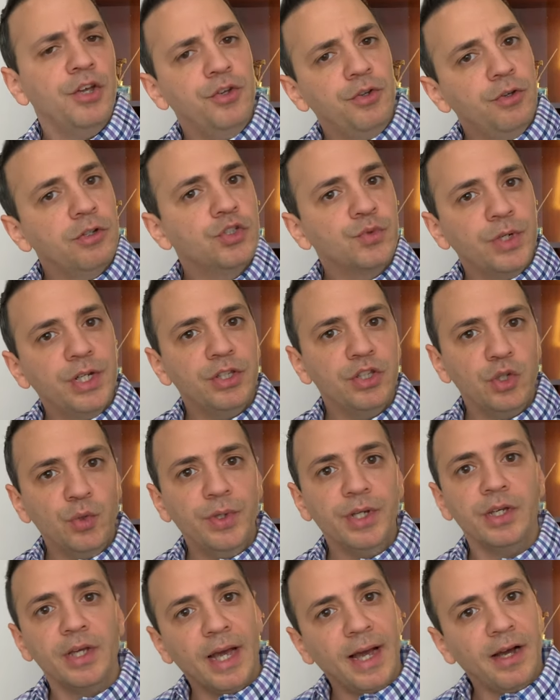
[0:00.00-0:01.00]
usually
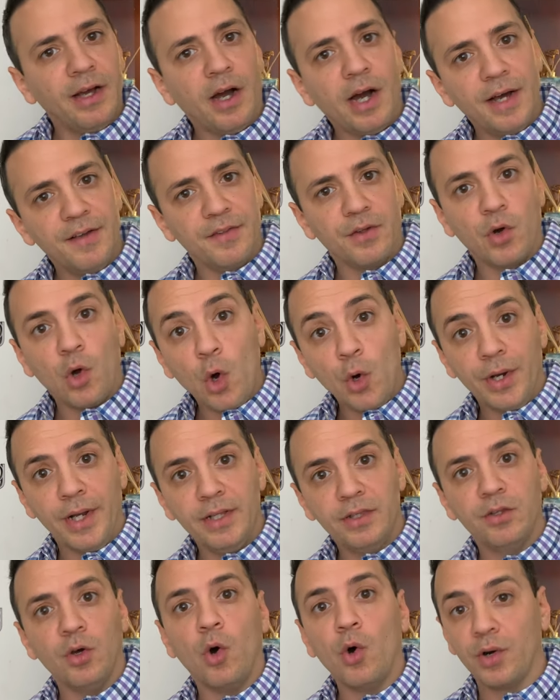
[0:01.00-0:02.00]
doing uh, either
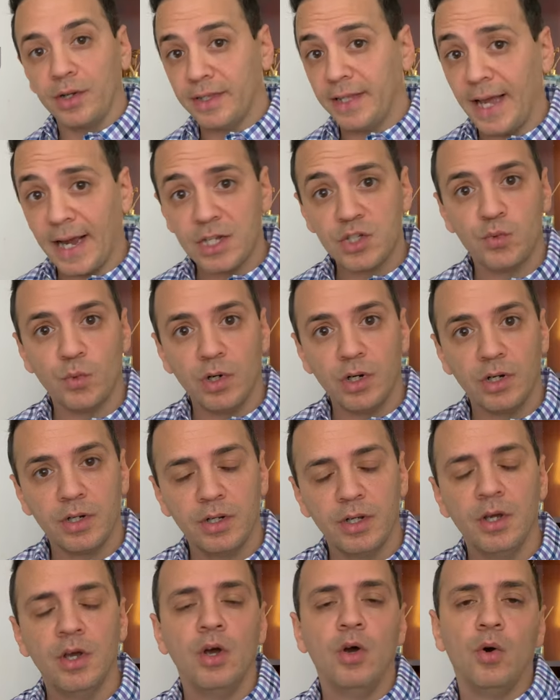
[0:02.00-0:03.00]
audit or tax
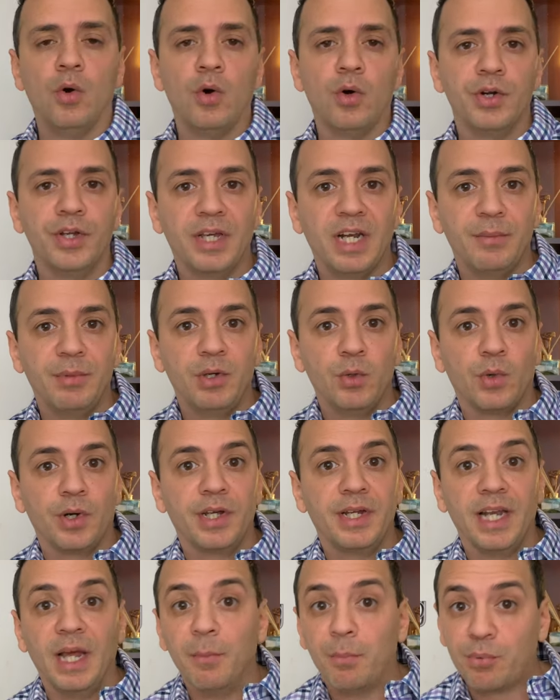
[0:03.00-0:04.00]
work, or you're gonna be
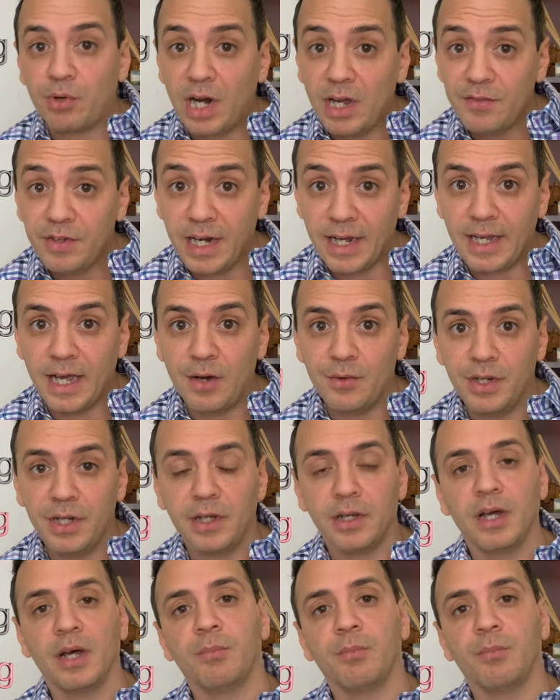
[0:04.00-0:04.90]
working in private accounting.